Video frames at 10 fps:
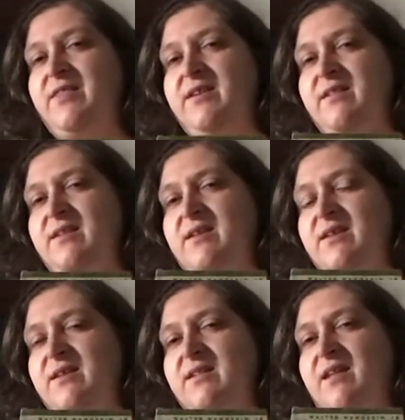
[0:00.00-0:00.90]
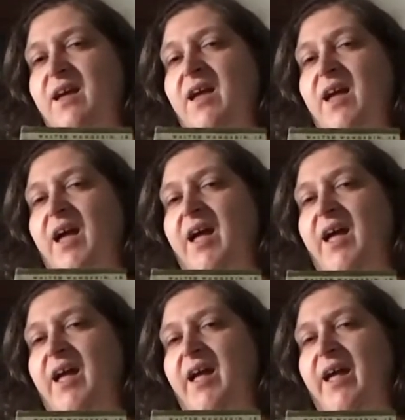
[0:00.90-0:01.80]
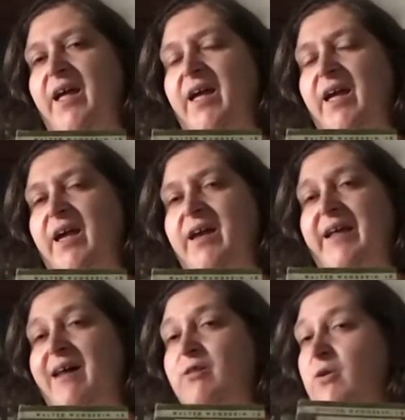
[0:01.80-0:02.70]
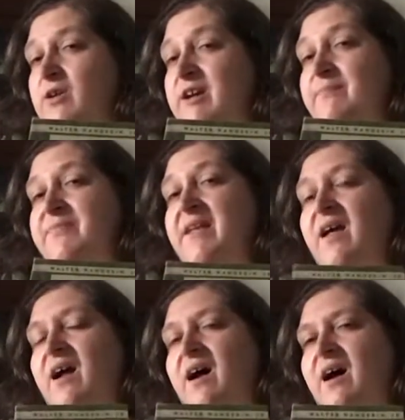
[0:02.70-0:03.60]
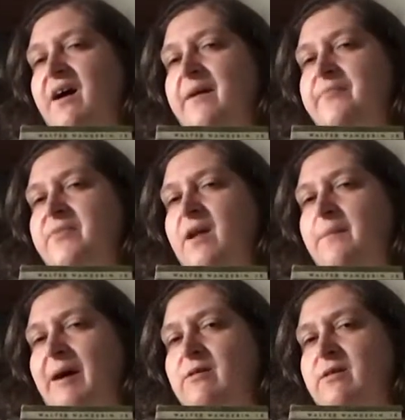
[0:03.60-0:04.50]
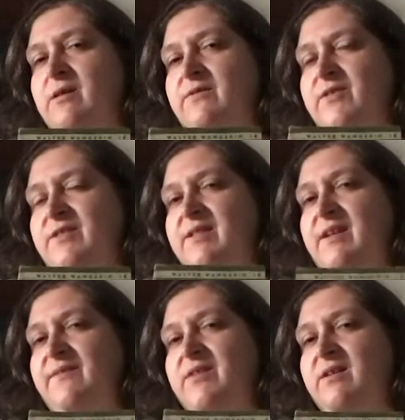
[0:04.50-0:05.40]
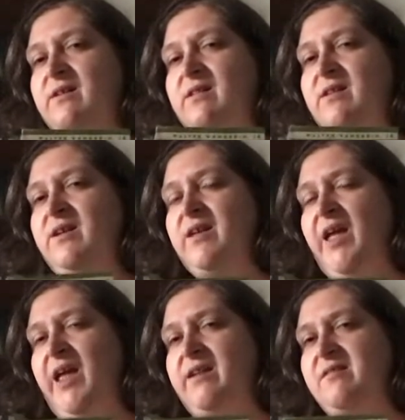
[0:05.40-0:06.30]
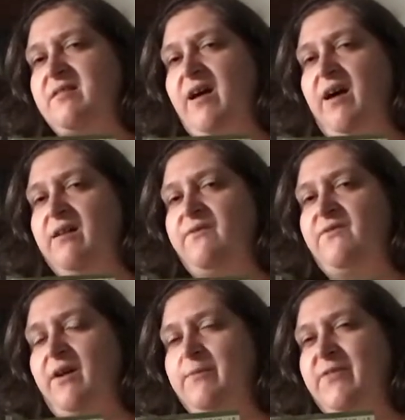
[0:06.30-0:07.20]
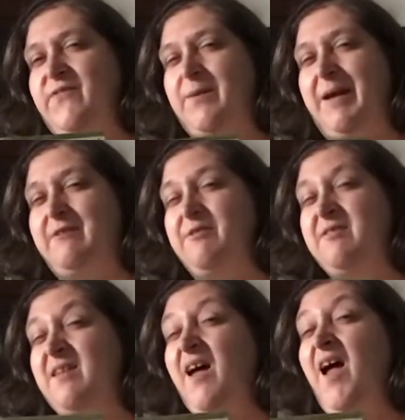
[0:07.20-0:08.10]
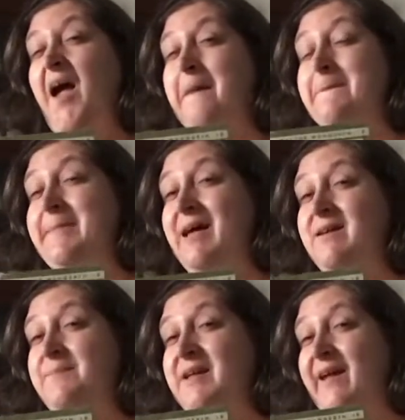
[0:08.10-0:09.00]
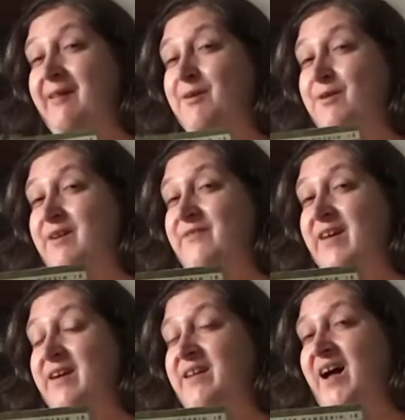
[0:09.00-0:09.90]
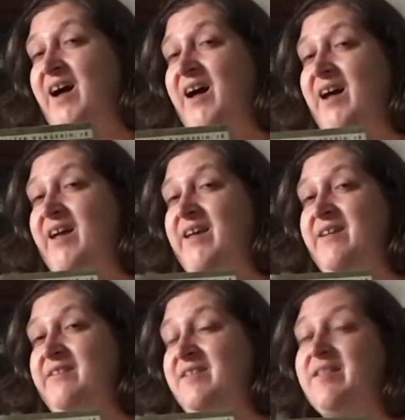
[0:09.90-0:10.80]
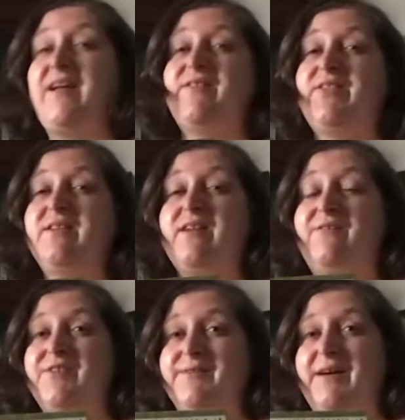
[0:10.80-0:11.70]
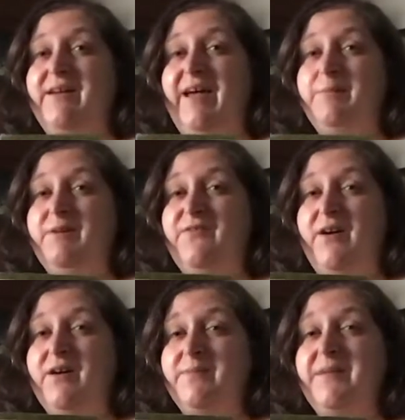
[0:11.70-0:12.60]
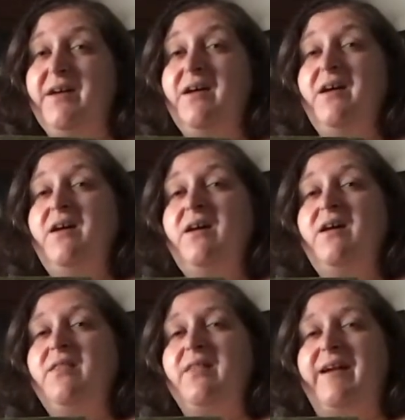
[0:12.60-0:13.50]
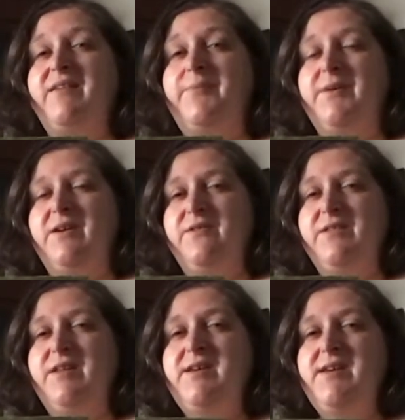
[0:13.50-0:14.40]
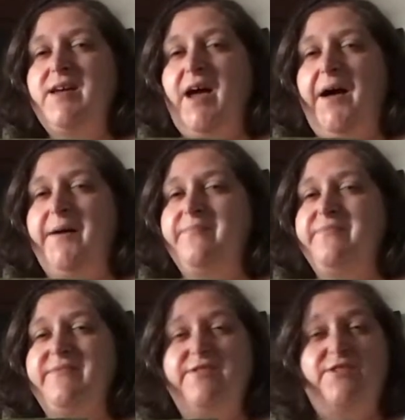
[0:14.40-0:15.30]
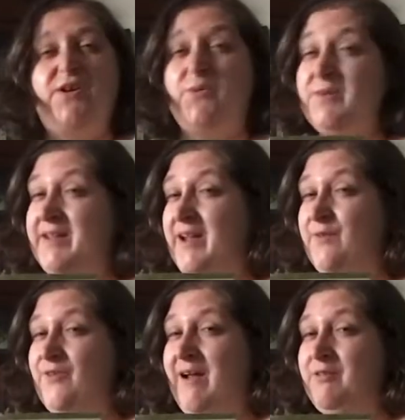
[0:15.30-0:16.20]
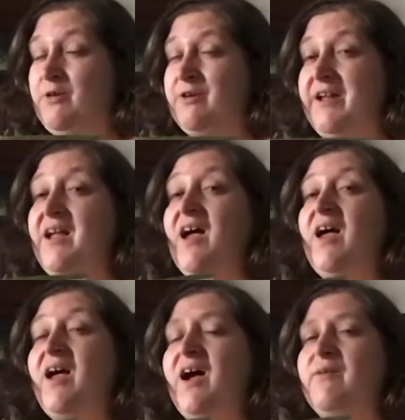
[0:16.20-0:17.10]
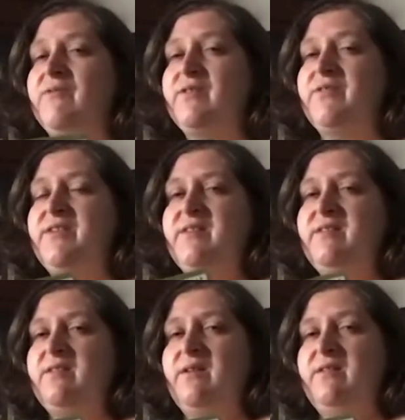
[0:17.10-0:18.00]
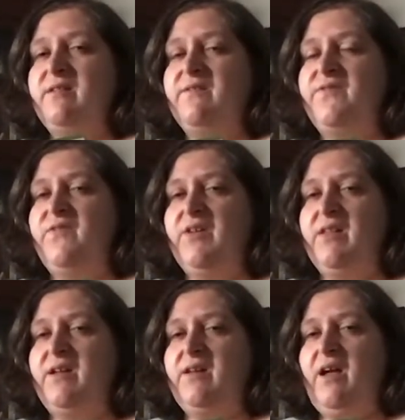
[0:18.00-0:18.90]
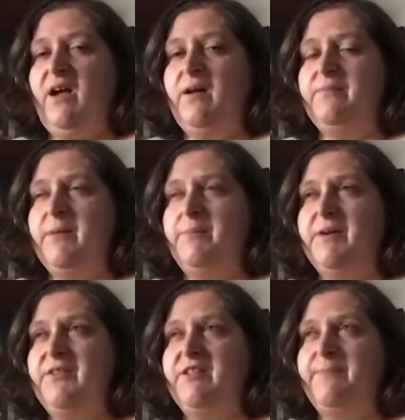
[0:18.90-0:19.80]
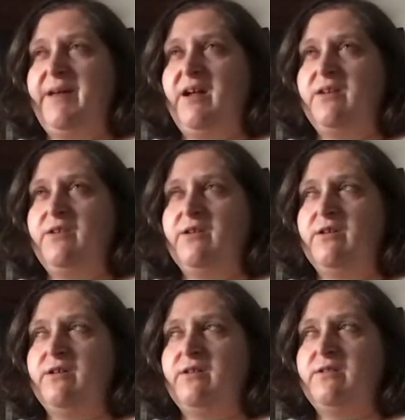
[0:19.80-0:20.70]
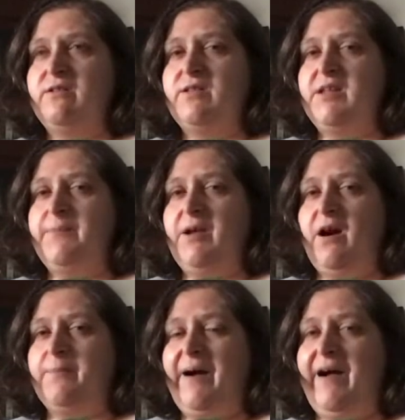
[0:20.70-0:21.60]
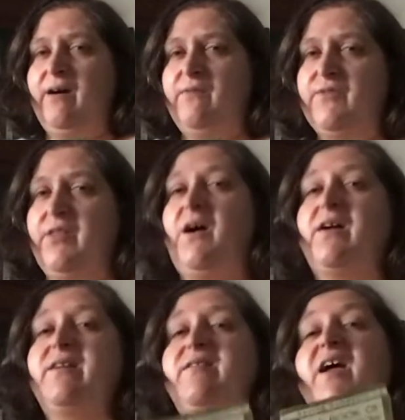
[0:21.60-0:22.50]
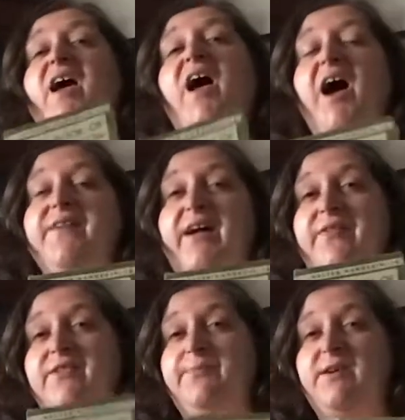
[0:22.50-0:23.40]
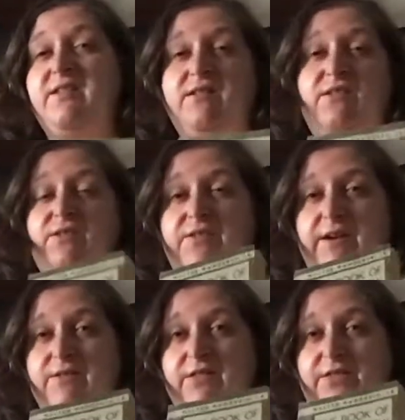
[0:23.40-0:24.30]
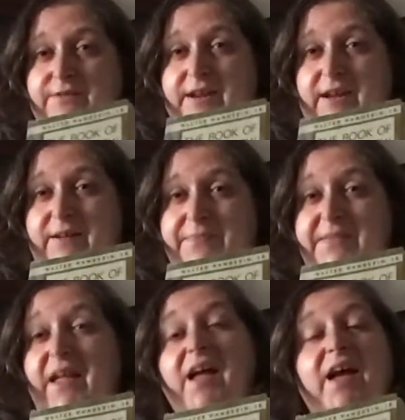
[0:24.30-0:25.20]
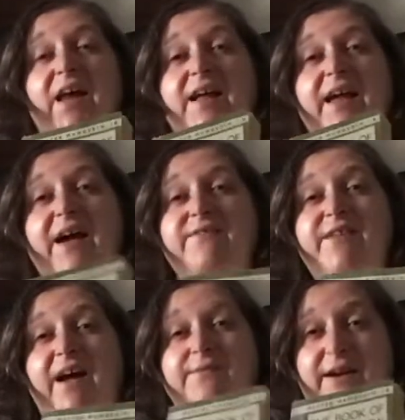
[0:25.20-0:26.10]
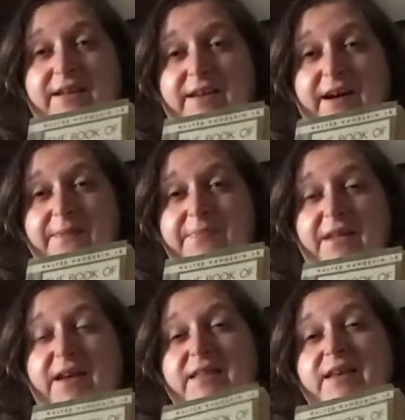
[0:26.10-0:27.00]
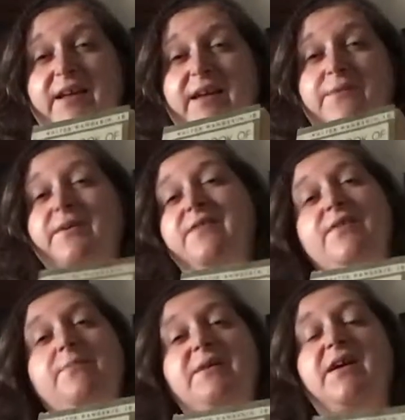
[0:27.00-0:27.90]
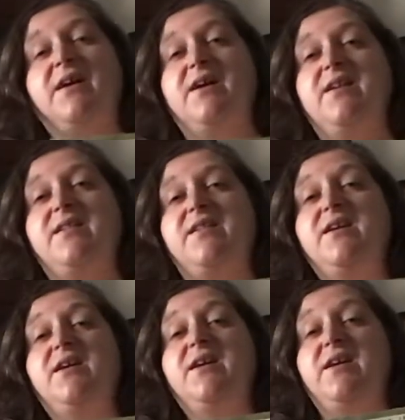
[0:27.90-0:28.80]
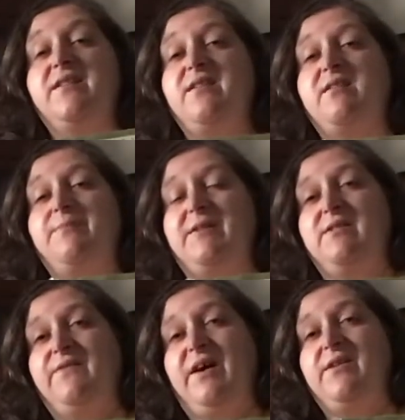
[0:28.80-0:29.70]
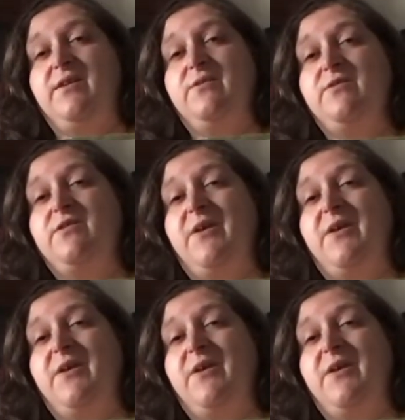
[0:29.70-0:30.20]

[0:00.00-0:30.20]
This is an allegory about good versus evil, and it's set on a farm with farm animals. I'm not a big allegory fan. I discovered this after I read Animal Farm the last couple of years. Don't really care for allegory. However, this is fulfilling a book that's been on your TBR pile for the longest. I've had this book since 2003, and I have not read it yet. And I didn't get rid of it because it has sentimental value.